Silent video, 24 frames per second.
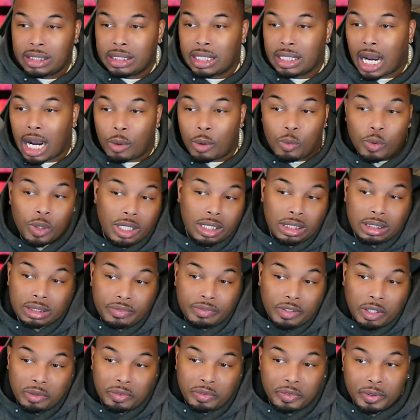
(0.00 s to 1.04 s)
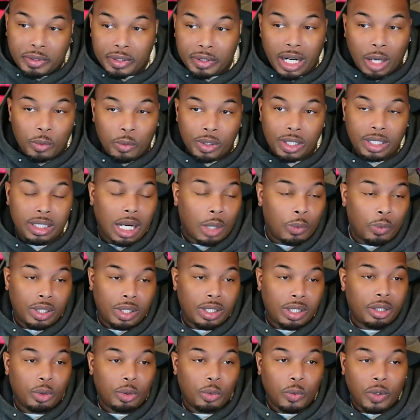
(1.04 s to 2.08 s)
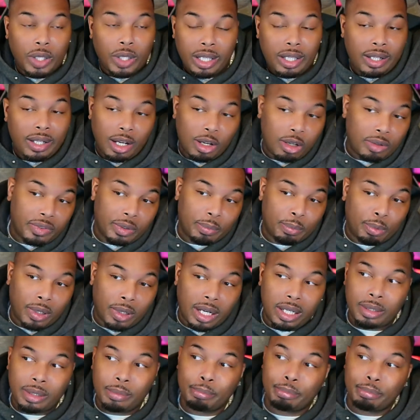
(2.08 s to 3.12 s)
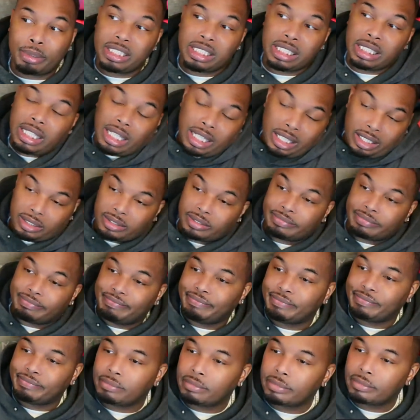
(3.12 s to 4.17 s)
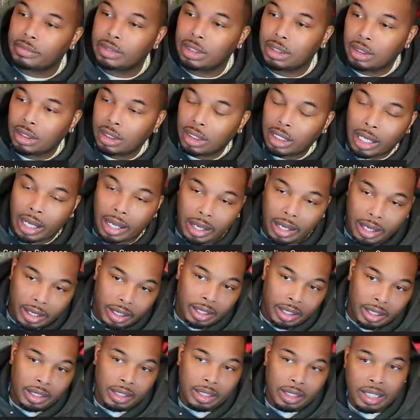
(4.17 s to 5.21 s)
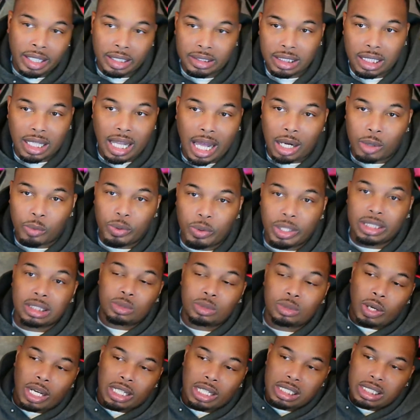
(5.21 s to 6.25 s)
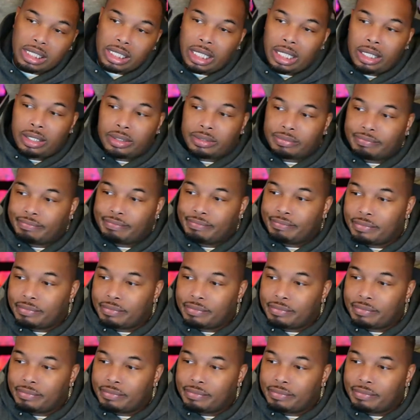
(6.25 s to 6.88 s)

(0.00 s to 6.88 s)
I wanted to vote for her. I wanted her to win over bruh, but she didn't. And there's a lot of reasons why she didn't.